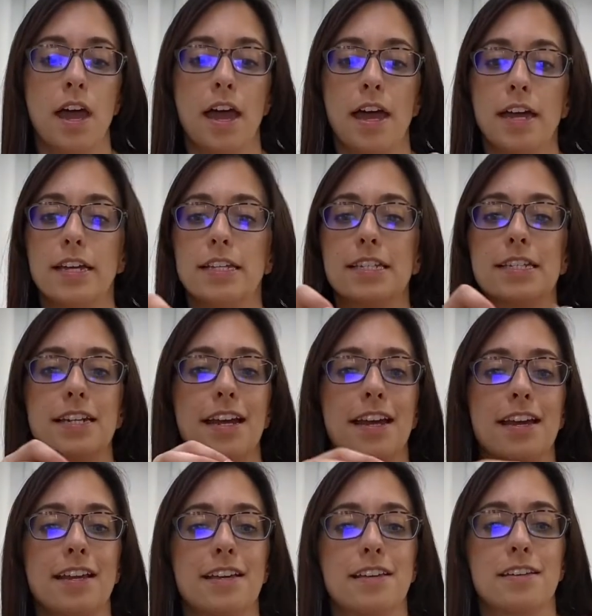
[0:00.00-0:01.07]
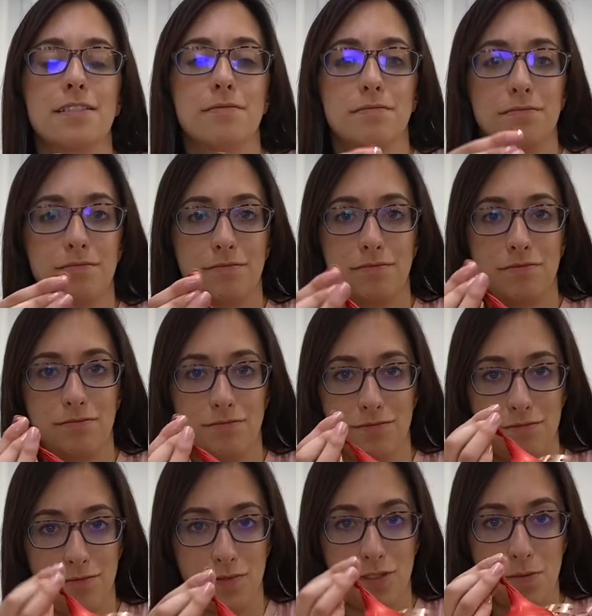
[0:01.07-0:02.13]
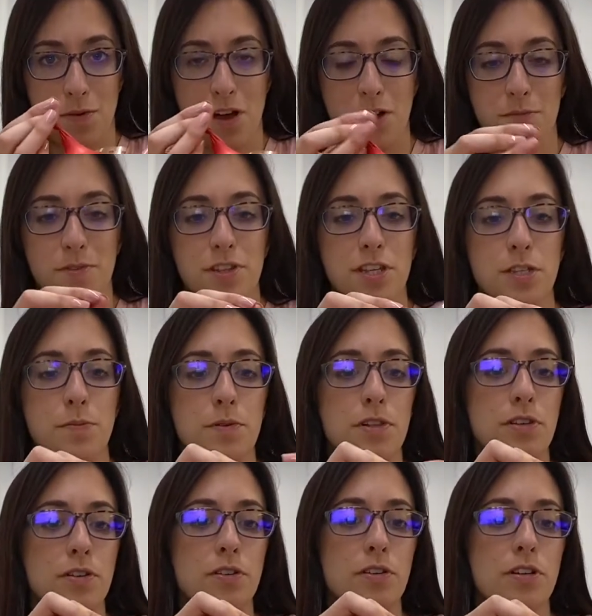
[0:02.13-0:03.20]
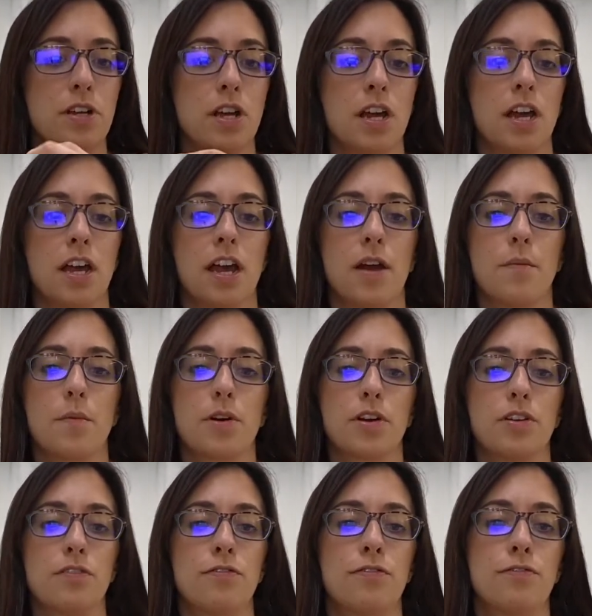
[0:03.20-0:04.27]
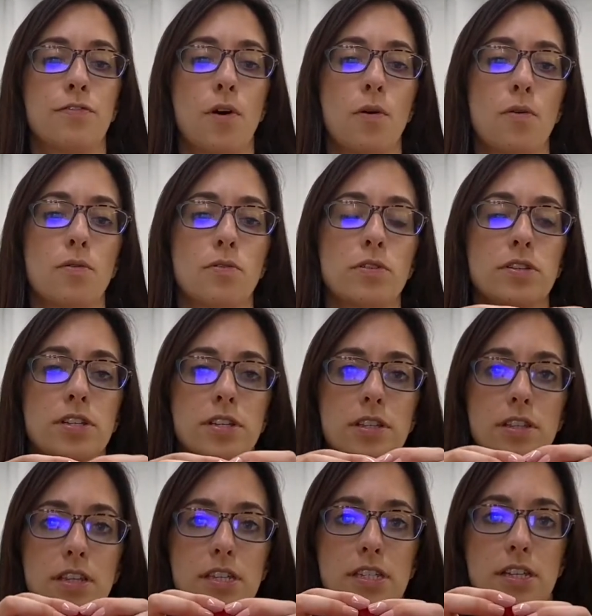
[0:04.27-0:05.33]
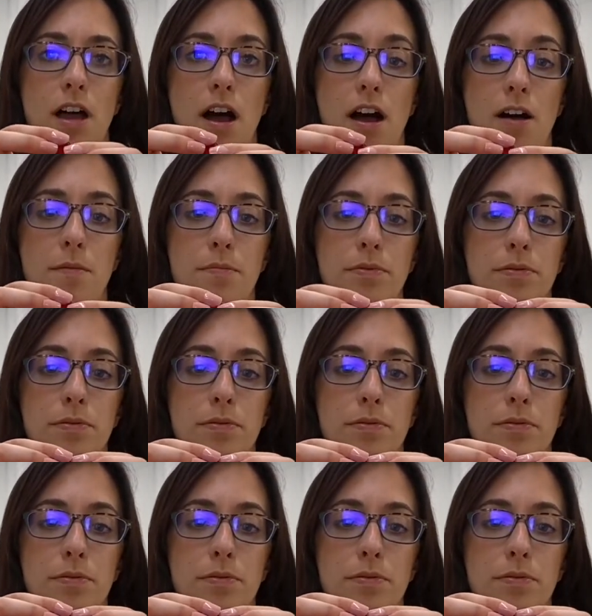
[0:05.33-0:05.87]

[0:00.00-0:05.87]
is take the bottom of this balloon and we're gonna fold this up.